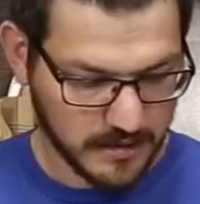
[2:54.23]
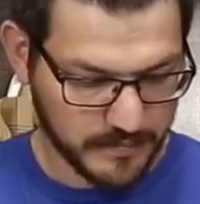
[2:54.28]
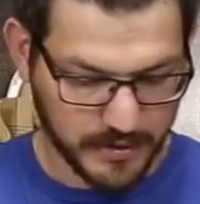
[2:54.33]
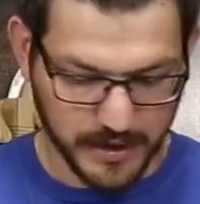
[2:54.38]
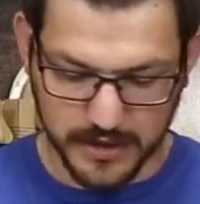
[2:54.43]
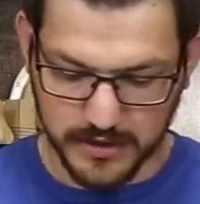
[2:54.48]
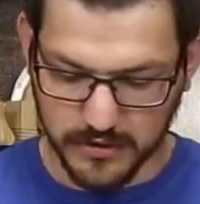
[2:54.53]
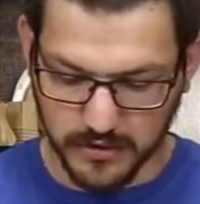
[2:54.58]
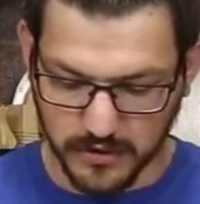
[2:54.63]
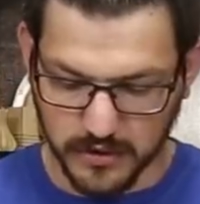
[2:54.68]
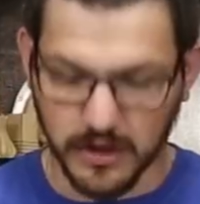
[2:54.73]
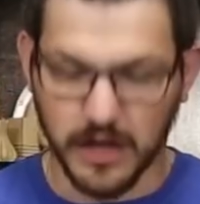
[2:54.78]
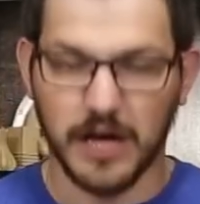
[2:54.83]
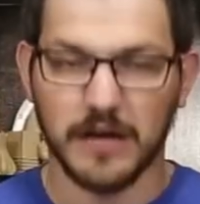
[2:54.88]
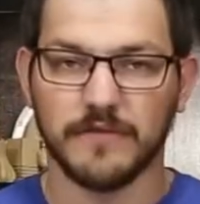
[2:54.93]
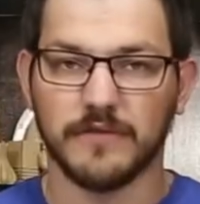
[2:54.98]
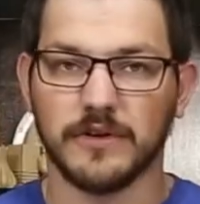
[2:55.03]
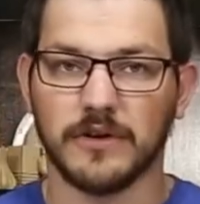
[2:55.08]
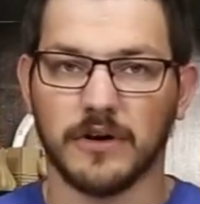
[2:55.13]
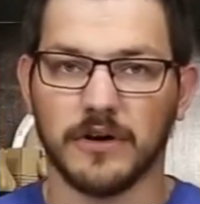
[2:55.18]
probably do a
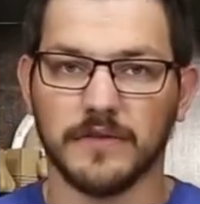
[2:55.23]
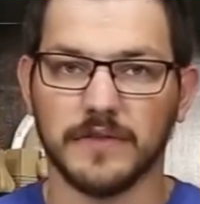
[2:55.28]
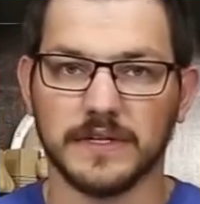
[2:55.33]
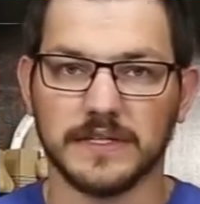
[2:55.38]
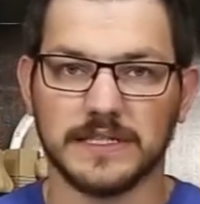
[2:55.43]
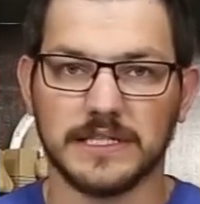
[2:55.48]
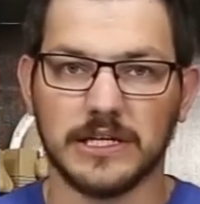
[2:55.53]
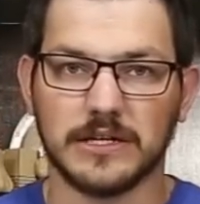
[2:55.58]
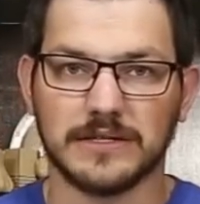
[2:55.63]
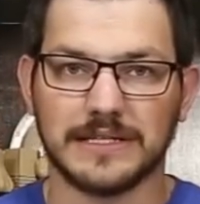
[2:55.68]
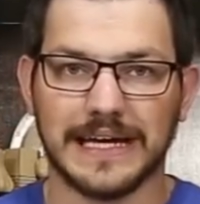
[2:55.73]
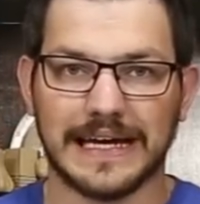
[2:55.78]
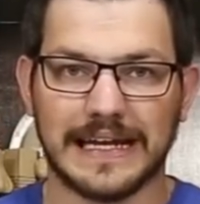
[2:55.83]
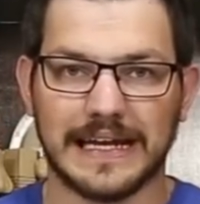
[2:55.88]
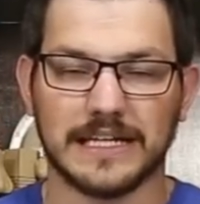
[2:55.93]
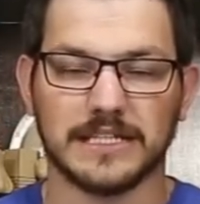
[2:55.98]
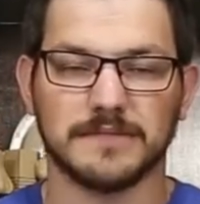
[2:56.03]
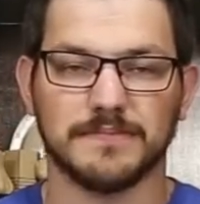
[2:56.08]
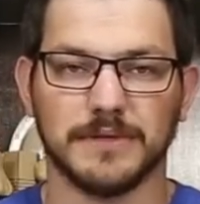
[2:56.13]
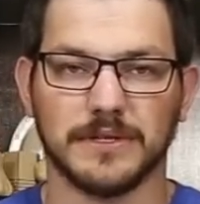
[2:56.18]
lot of it on the
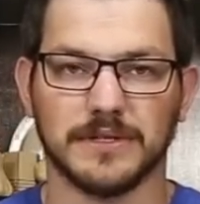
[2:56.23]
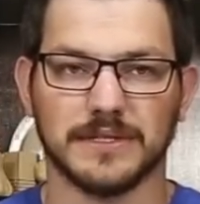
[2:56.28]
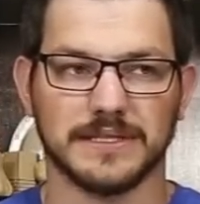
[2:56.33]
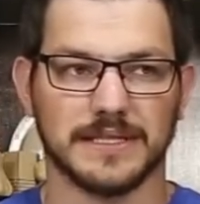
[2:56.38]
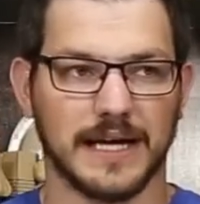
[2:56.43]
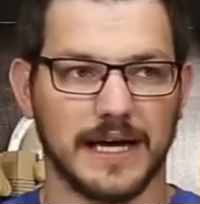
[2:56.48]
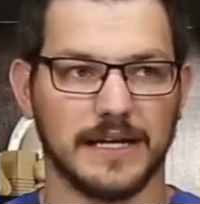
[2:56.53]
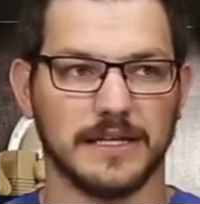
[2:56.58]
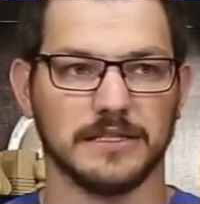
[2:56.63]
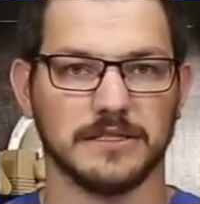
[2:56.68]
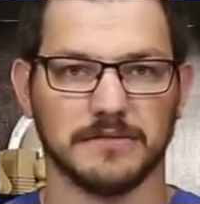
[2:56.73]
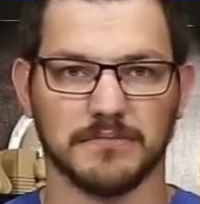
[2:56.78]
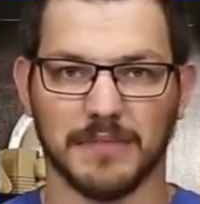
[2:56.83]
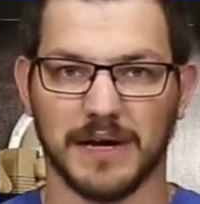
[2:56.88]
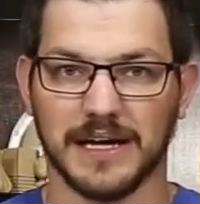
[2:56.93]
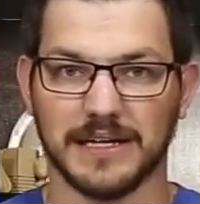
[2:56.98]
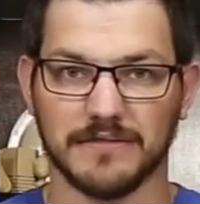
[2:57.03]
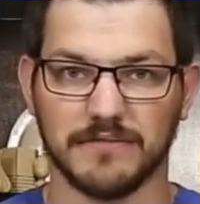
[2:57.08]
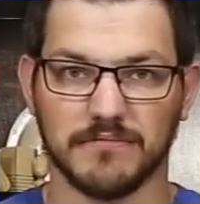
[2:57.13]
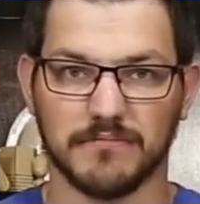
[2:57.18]
CR10S because that is
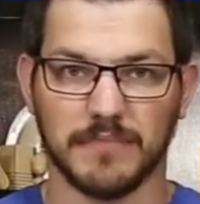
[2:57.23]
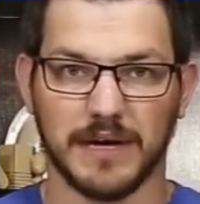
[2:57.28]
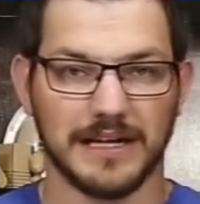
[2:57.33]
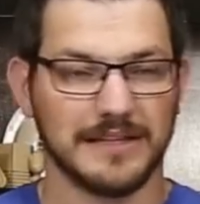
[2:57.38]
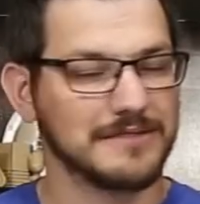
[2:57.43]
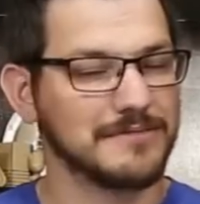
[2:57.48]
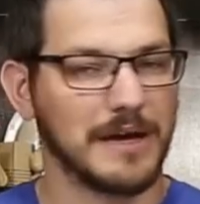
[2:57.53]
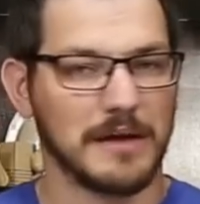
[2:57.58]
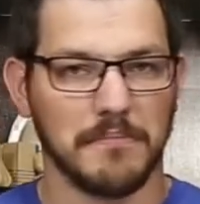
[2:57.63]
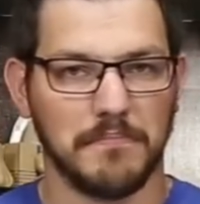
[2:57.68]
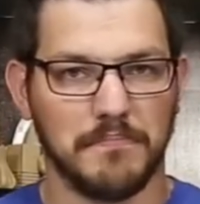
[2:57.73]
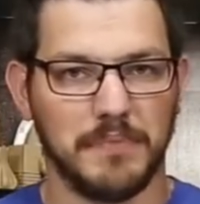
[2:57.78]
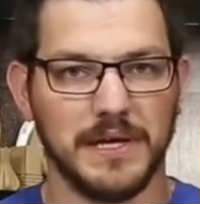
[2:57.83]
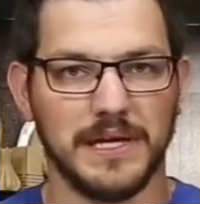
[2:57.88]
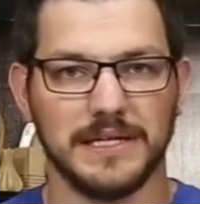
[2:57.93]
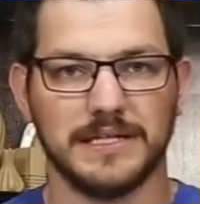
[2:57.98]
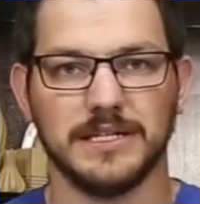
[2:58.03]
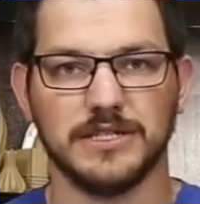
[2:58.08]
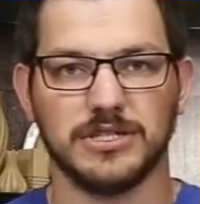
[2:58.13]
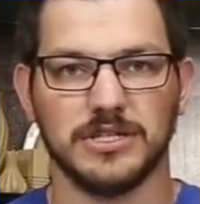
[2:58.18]
my
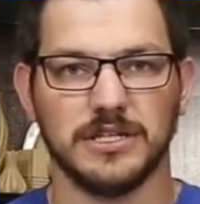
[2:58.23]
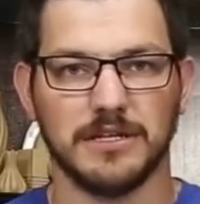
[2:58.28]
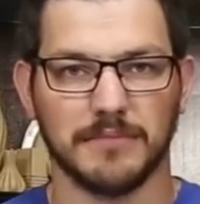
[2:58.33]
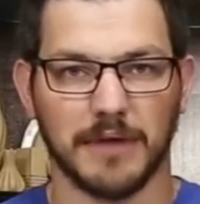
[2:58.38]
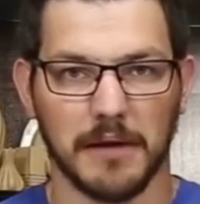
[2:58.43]
PETG,